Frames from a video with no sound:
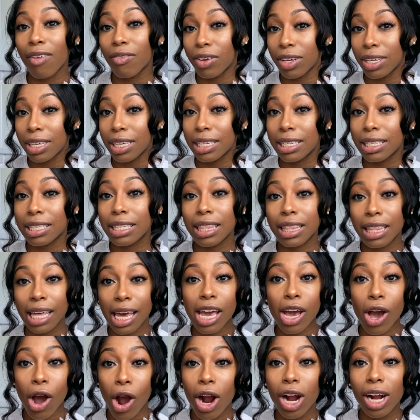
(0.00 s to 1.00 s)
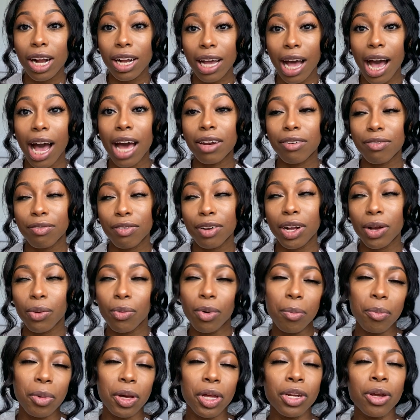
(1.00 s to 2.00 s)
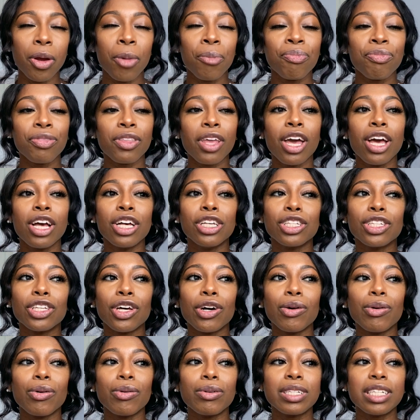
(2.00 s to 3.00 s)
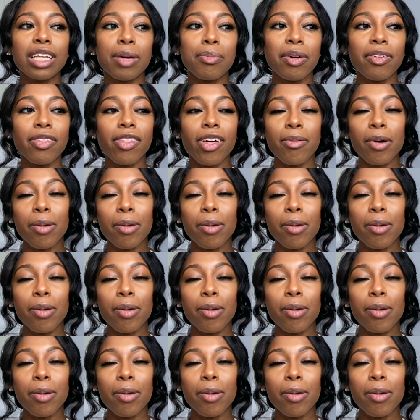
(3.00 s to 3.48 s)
is they are God-fearing women. So some of them will